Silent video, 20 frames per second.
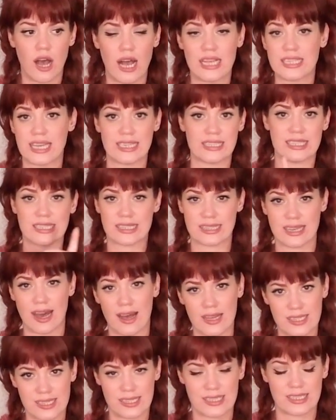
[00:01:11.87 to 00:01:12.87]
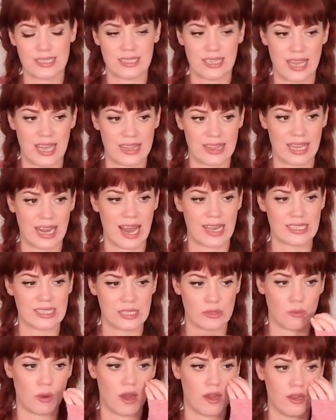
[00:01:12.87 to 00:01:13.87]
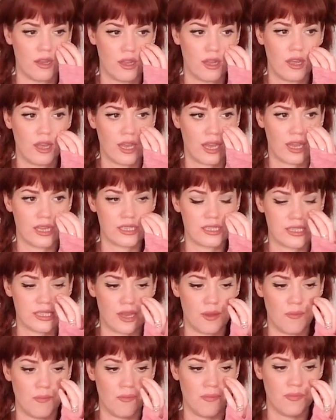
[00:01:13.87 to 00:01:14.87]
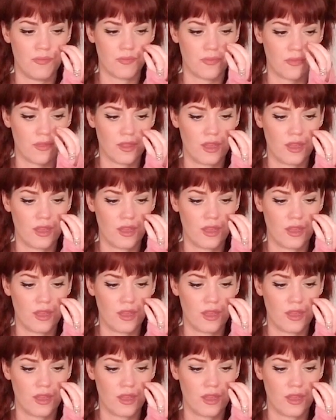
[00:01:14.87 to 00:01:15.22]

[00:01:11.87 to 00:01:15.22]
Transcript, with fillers: as I discussed in the last one it's um